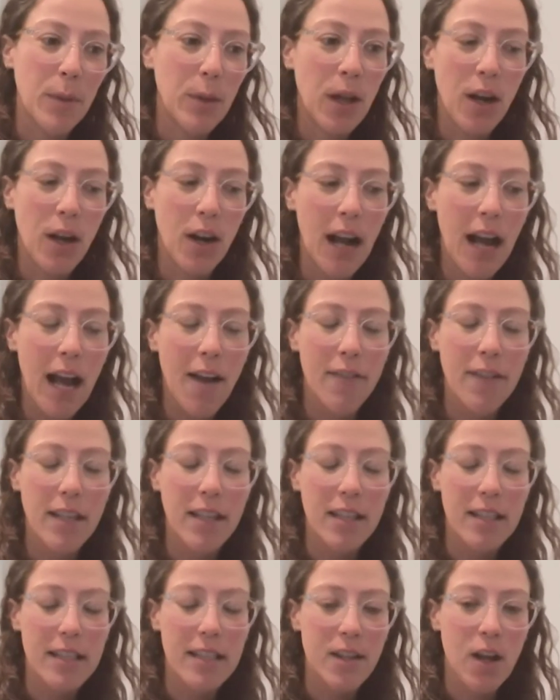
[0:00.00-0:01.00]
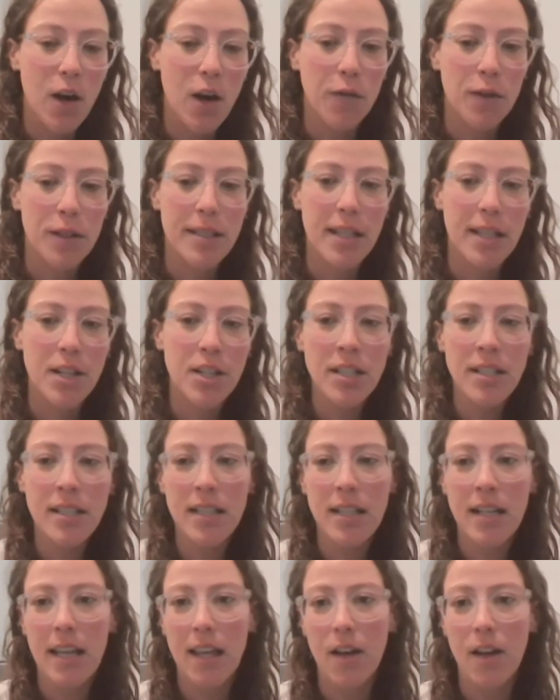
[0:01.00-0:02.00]
people are having these
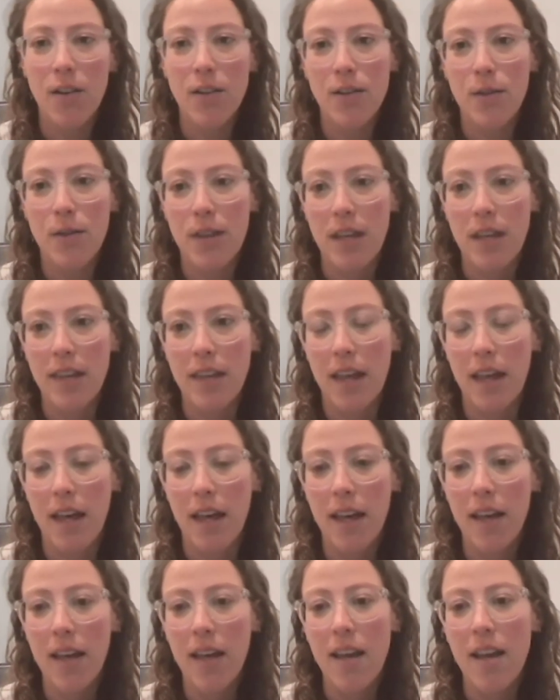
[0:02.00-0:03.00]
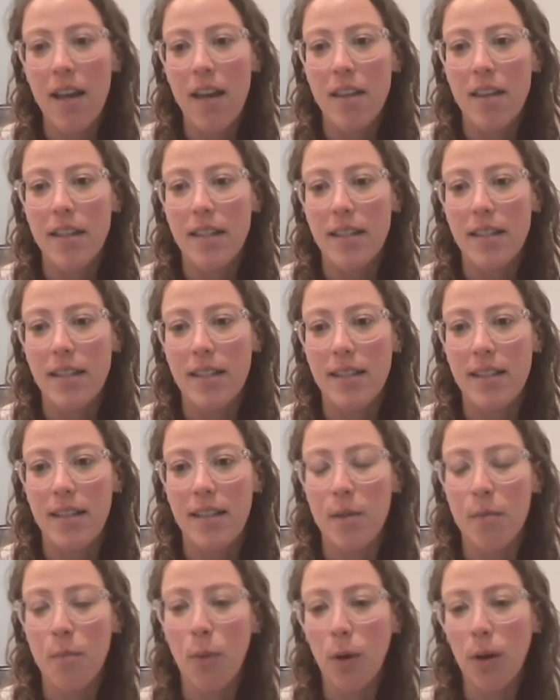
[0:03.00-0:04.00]
conversations. And I also think that this
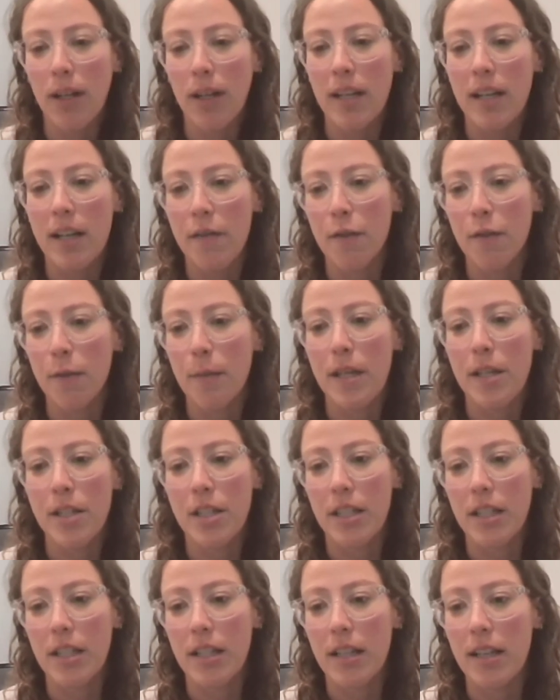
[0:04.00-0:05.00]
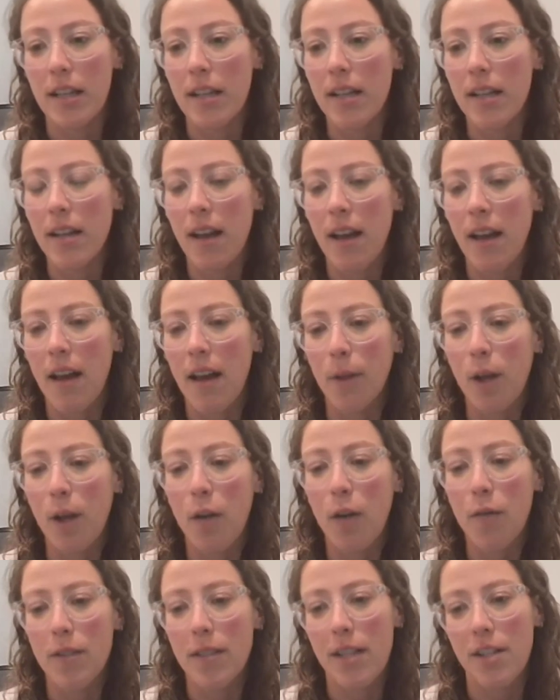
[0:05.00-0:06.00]
is important information
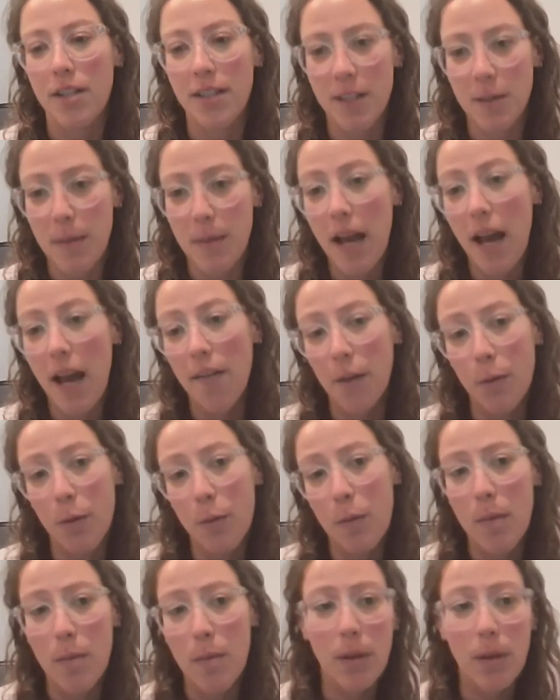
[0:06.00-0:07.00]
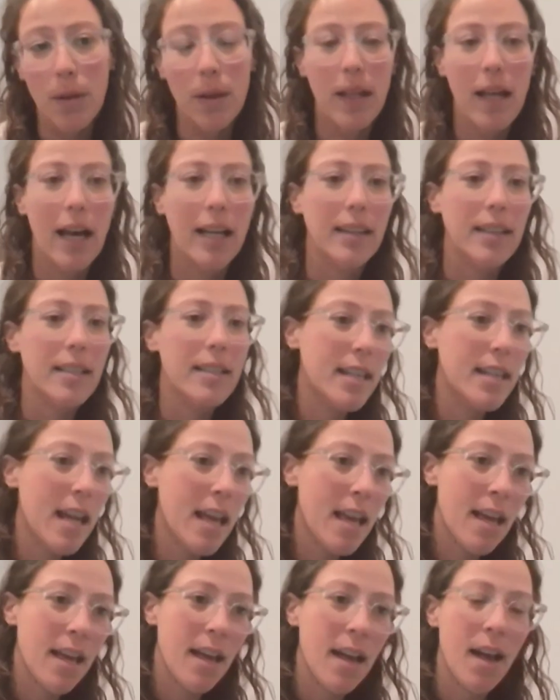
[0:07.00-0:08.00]
and conversations to be having with people at the
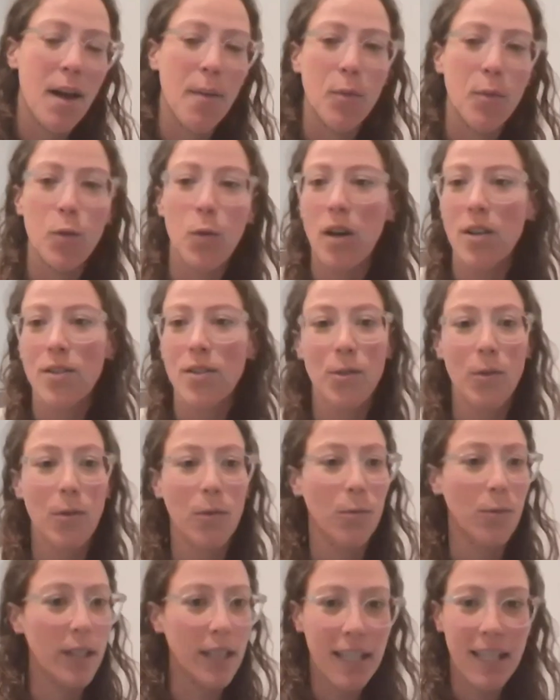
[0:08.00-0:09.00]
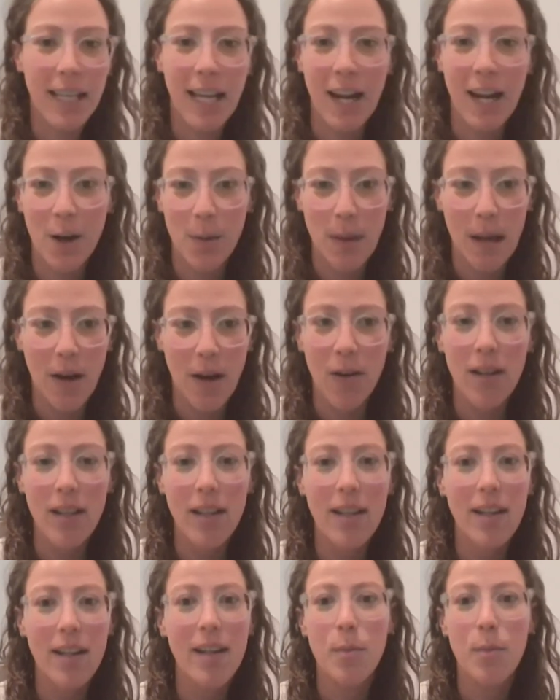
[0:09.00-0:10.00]
state, who also really care
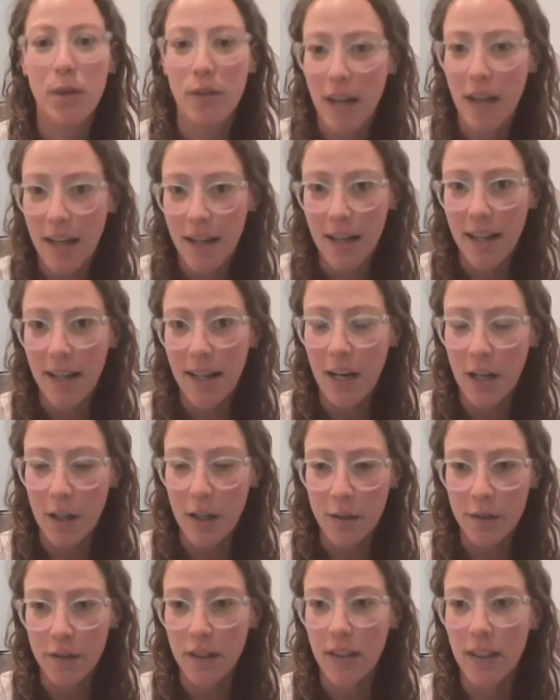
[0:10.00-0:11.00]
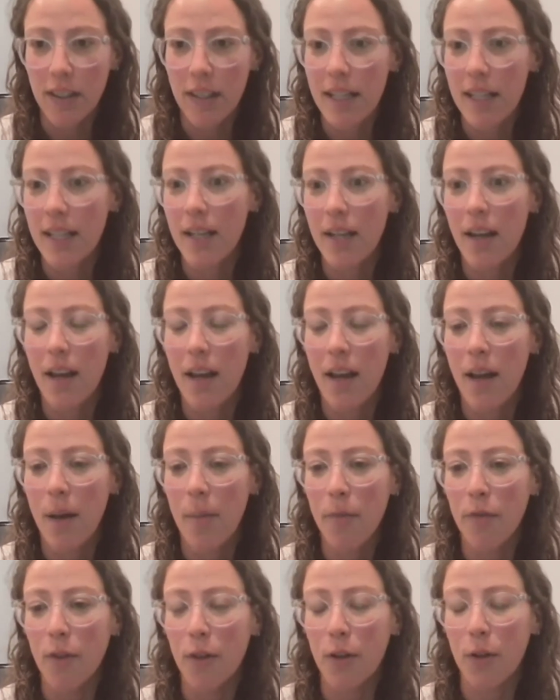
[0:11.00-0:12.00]
about providing care
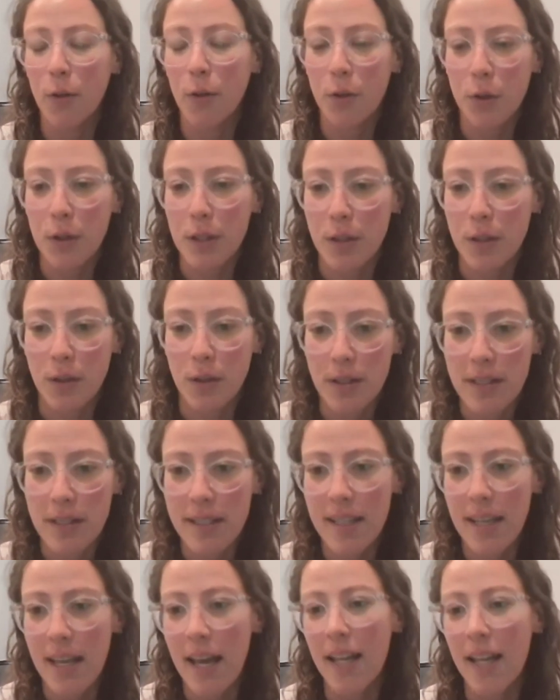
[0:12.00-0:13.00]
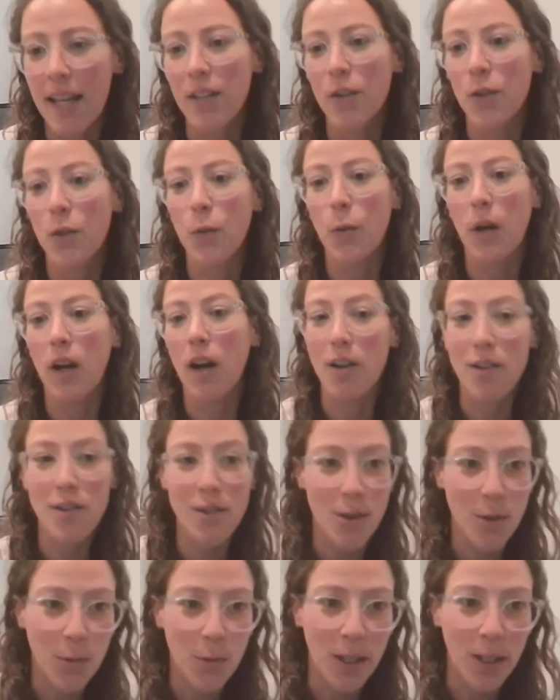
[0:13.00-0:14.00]
for older adults, and who are
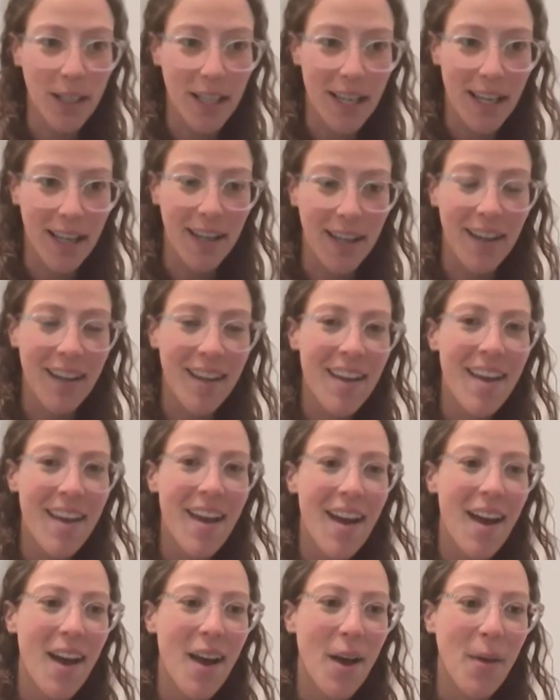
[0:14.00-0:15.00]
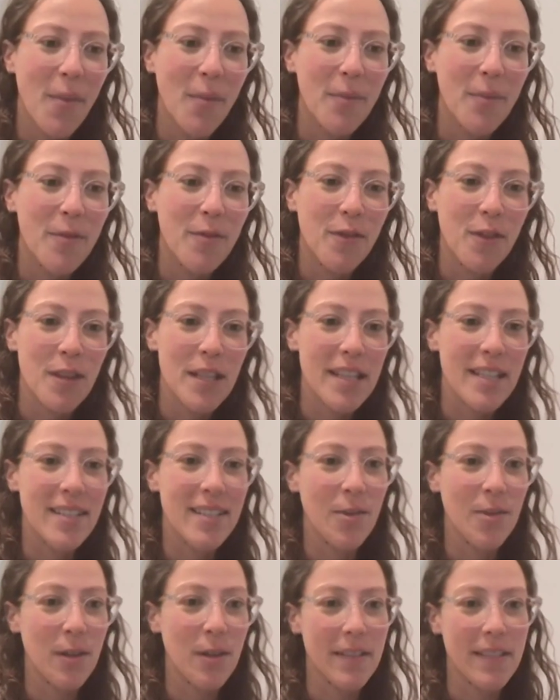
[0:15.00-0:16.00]
also working for
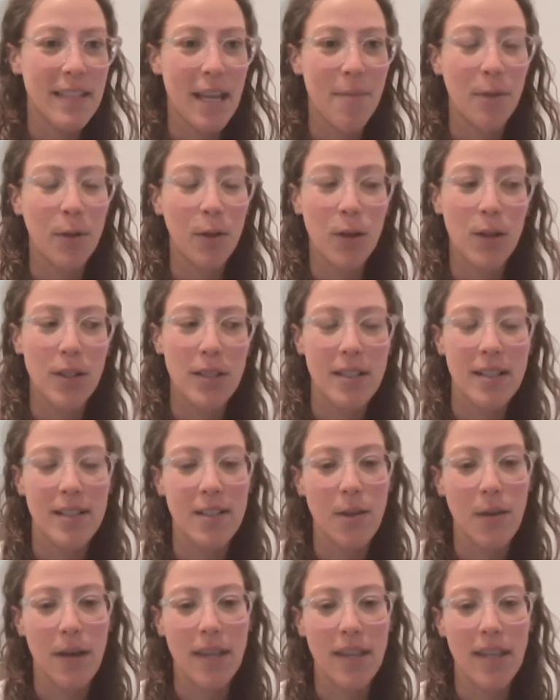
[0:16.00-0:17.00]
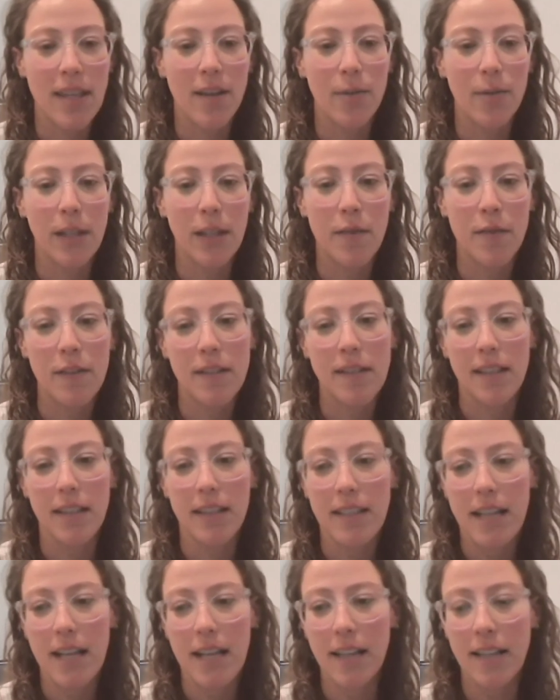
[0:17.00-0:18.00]
these sort of same goals. And so I think really
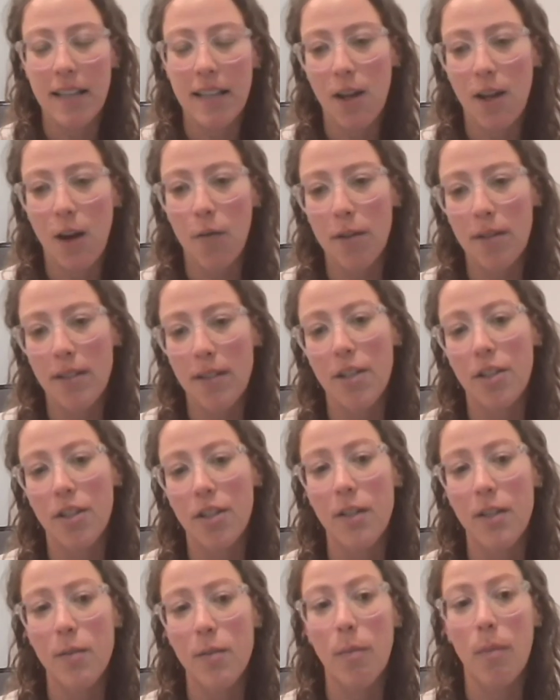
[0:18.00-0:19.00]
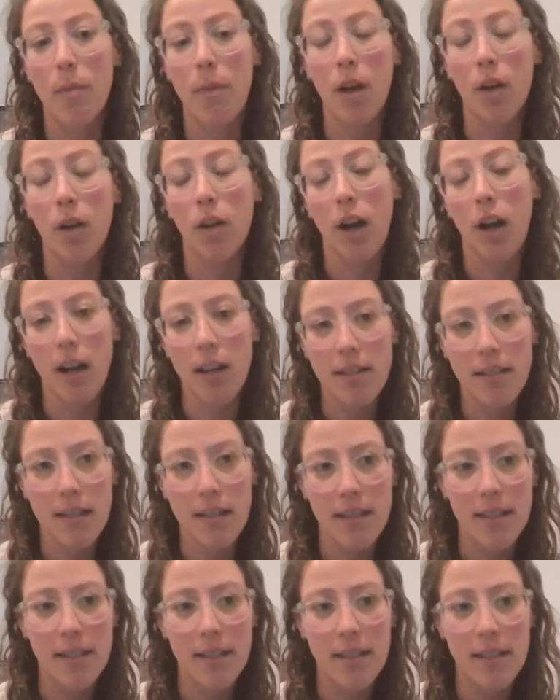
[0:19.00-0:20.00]
facilitating these conversations
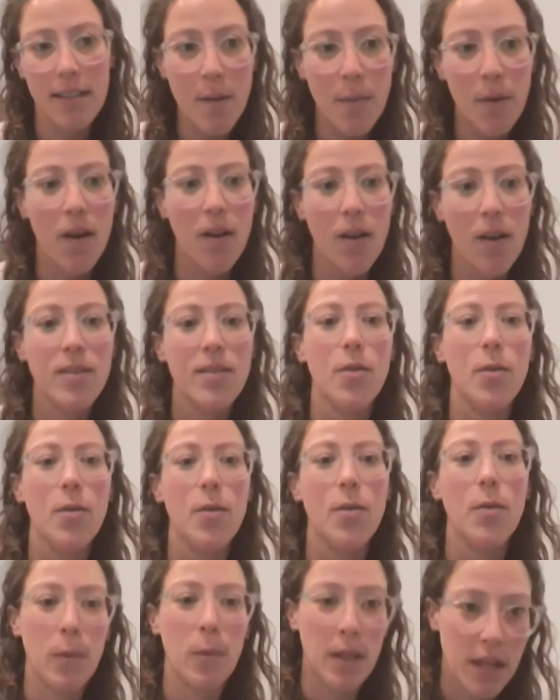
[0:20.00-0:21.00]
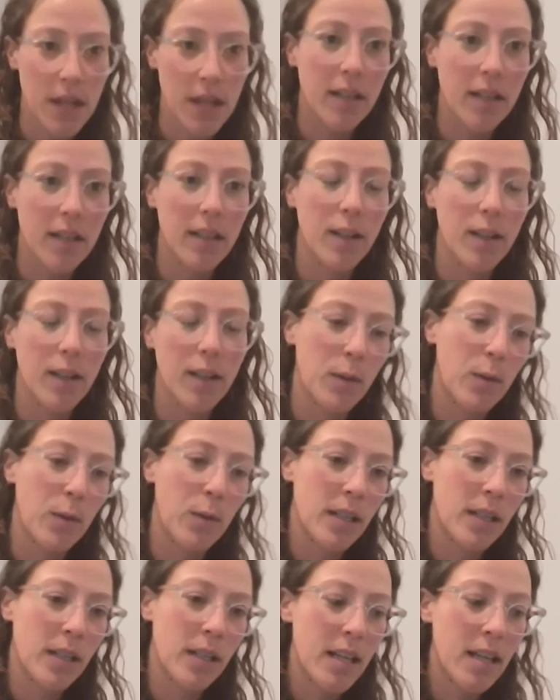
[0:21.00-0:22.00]
across the state, but also within
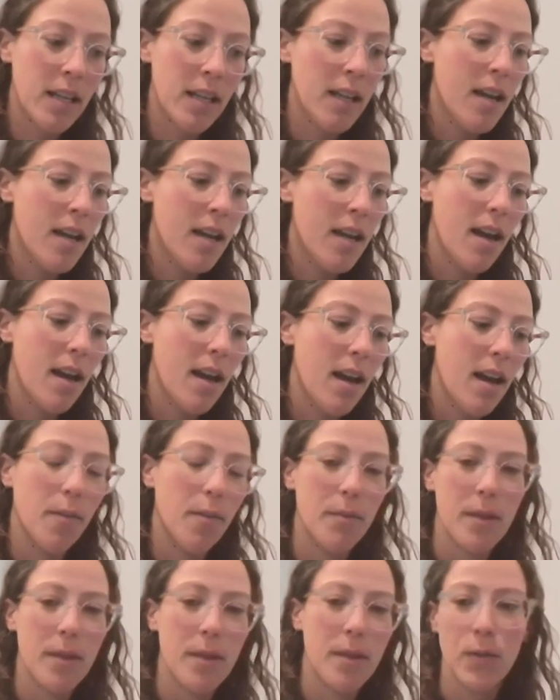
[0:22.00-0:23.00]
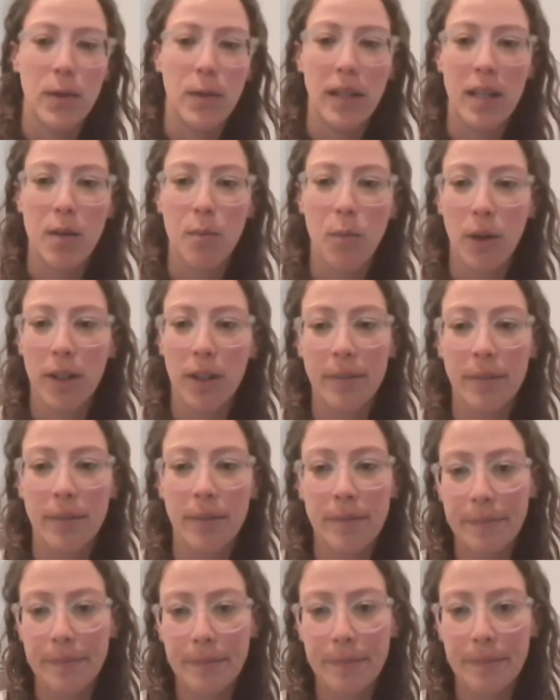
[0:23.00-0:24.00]
community, is really
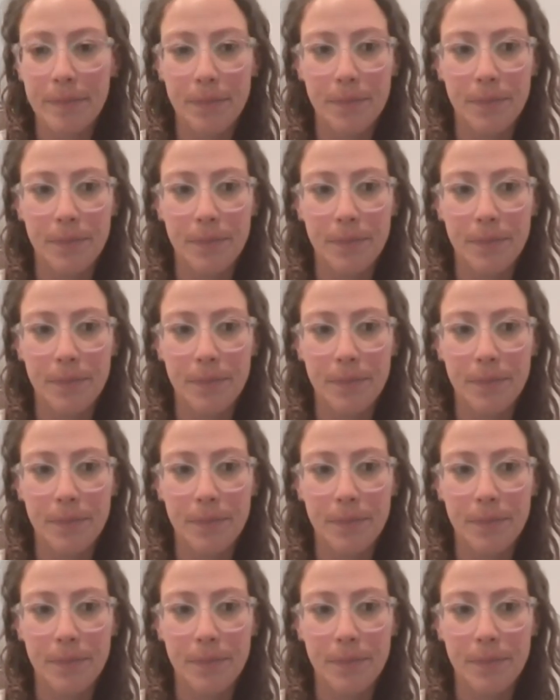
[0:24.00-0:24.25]
important.